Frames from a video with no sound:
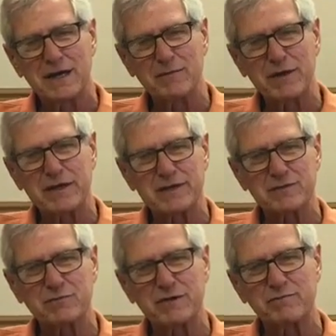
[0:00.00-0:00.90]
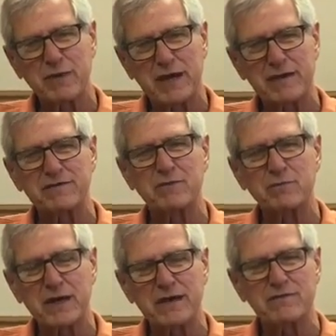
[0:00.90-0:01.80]
because we've paved and
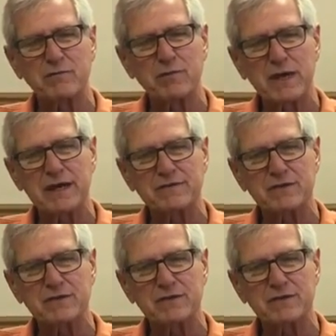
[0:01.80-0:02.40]
paved and paved.